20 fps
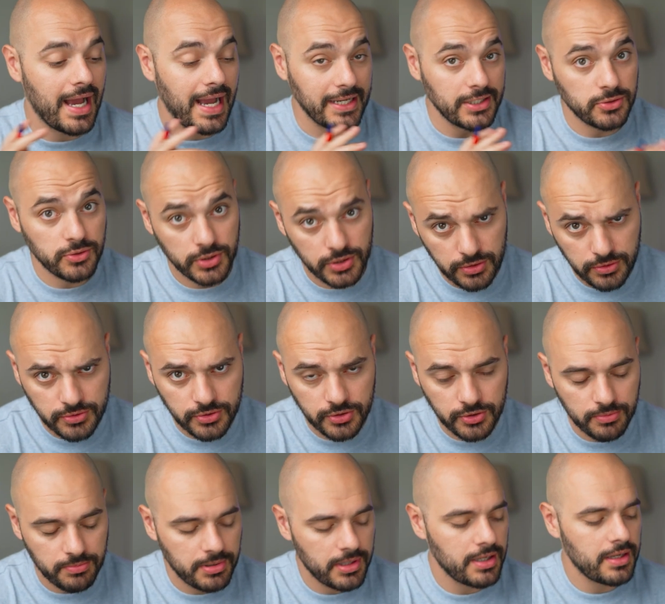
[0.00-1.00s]
I do
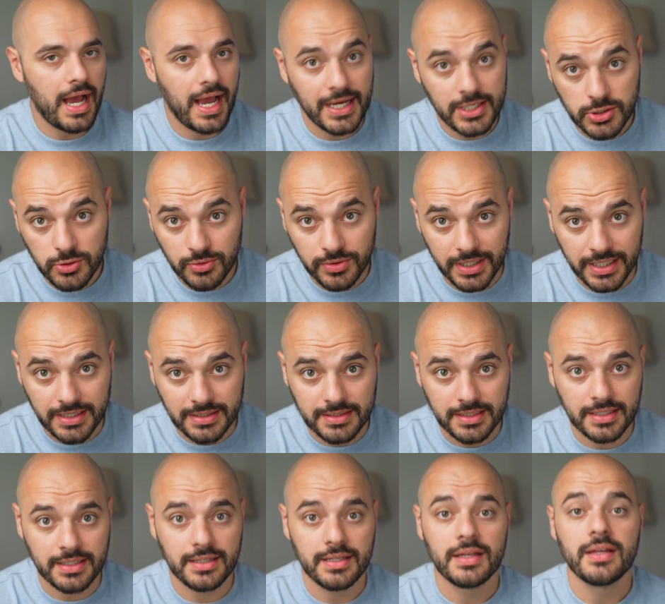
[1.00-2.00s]
YouTube, I do
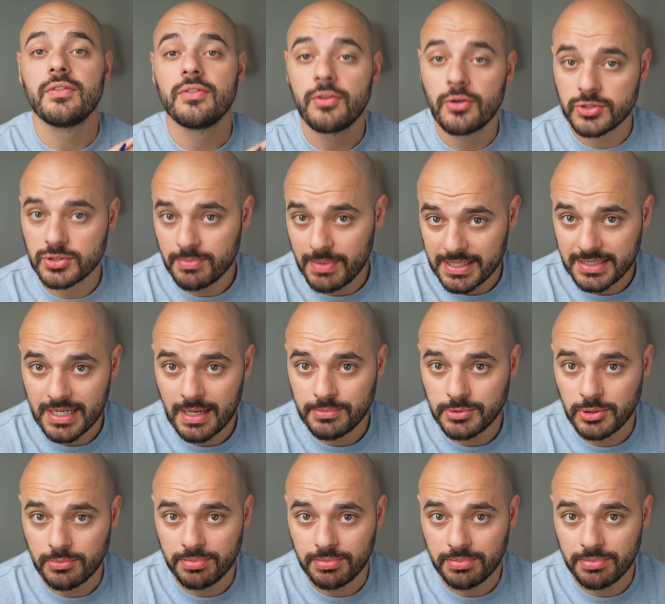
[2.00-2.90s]
LinkedIn. Those are my top two